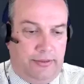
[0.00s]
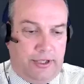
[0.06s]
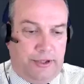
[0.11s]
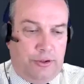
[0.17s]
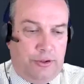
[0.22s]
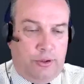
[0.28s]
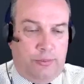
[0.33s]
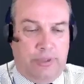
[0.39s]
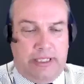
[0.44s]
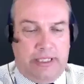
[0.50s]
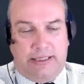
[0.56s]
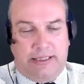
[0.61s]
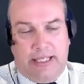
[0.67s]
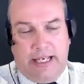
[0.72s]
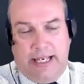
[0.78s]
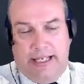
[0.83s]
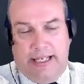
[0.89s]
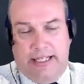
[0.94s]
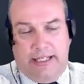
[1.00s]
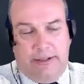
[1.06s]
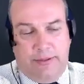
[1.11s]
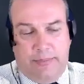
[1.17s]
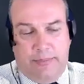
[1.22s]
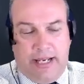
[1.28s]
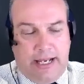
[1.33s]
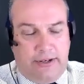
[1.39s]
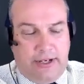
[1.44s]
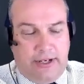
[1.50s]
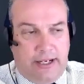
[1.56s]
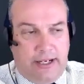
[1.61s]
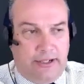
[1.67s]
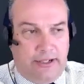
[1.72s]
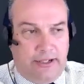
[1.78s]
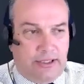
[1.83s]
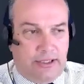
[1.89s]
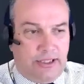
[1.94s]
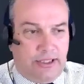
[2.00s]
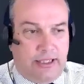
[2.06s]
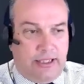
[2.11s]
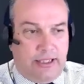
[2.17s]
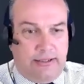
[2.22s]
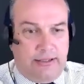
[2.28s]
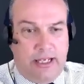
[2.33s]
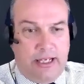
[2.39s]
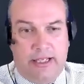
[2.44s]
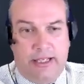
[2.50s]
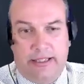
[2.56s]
they're normally saying in the Mandarin area they're selling,